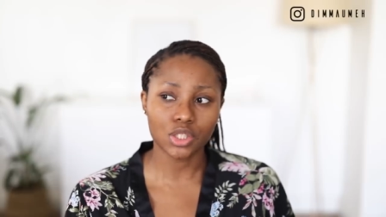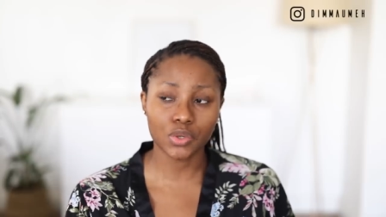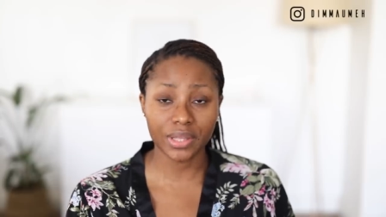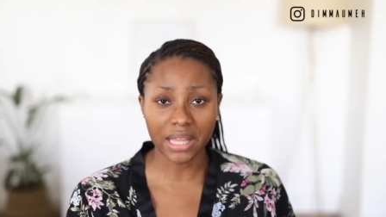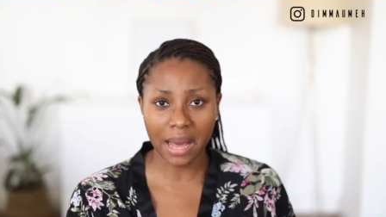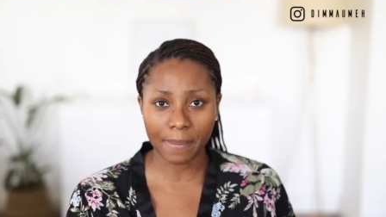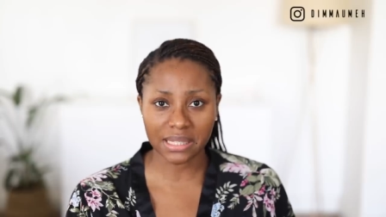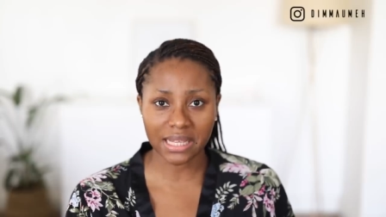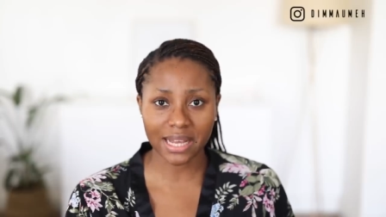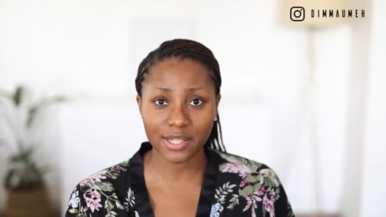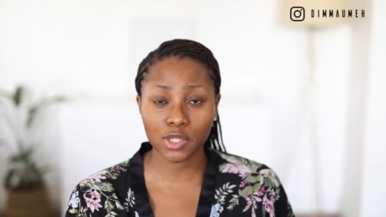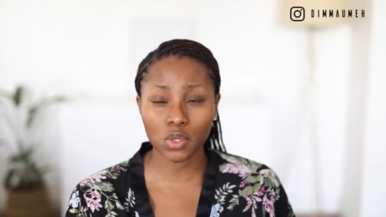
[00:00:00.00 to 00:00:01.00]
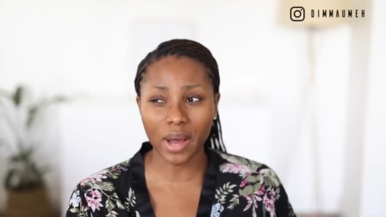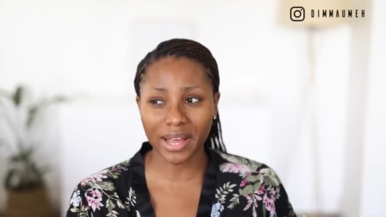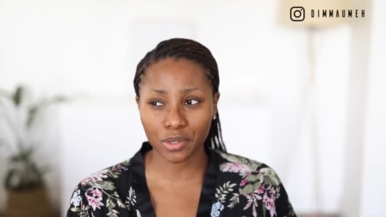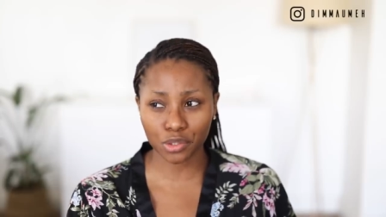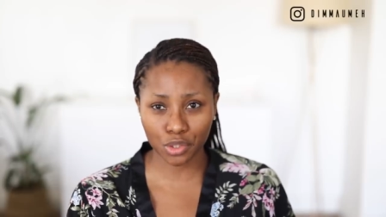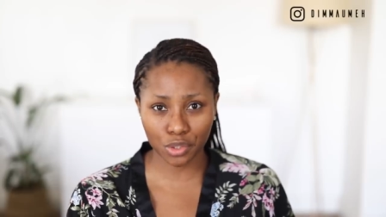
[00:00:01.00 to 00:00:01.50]
during the Harmattan, so I
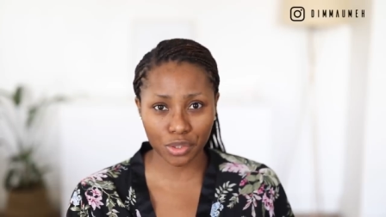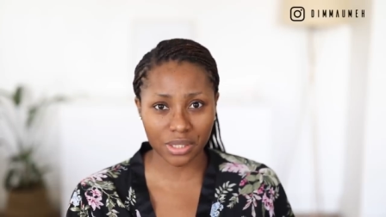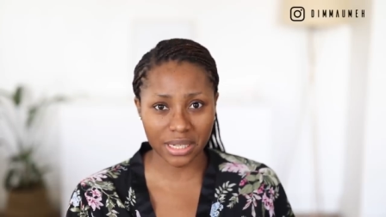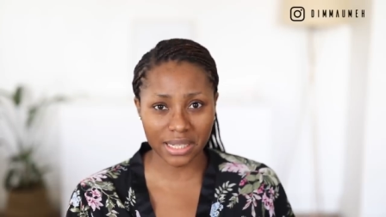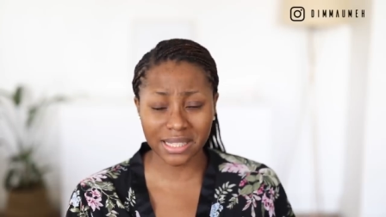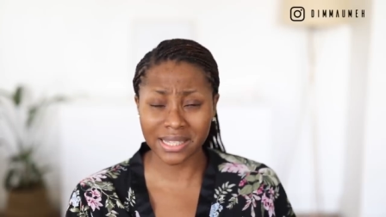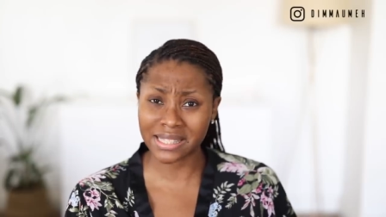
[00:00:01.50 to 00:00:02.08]
could use it.